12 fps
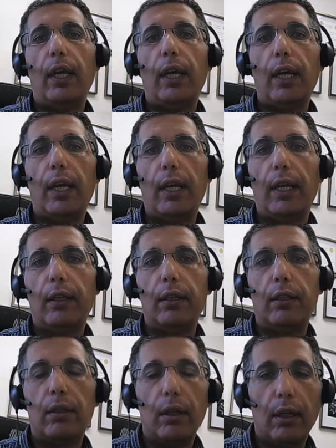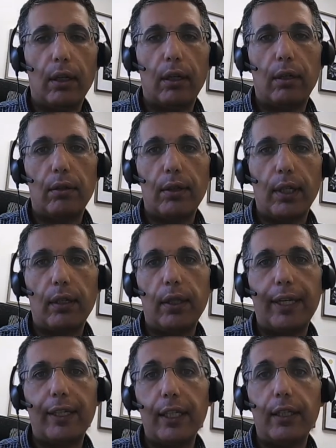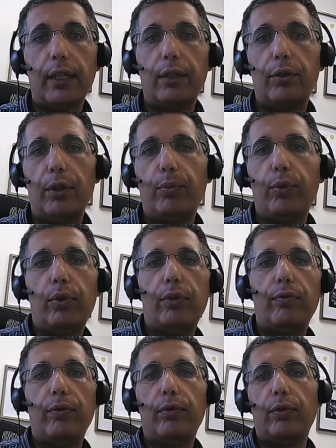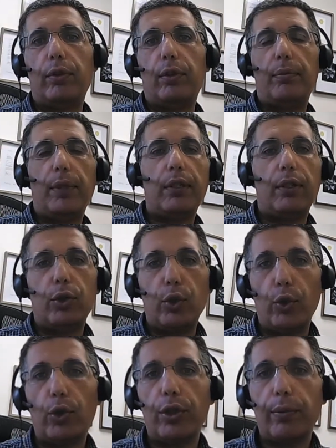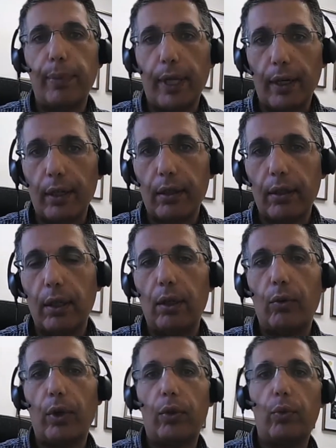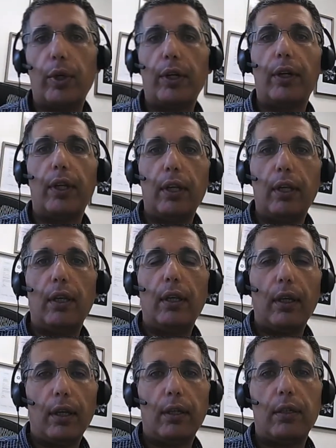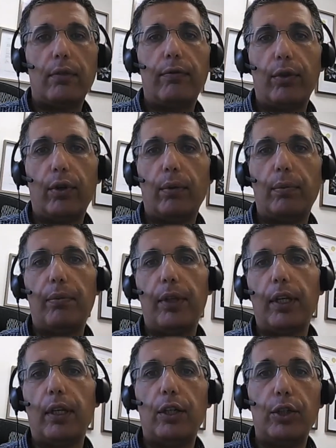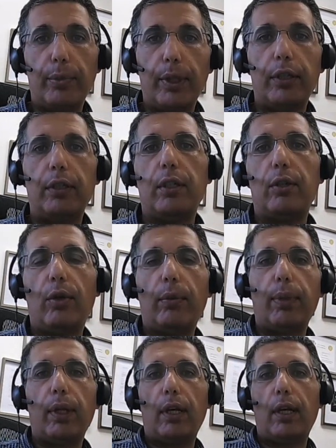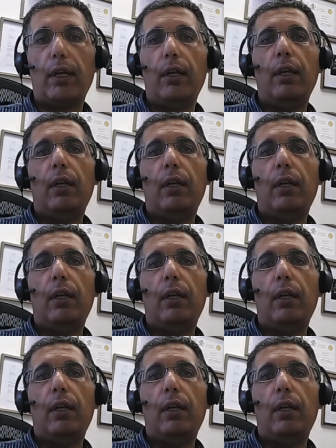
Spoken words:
and send a detailed report for Mr. George Bennett with where he is from, the eligibility to apply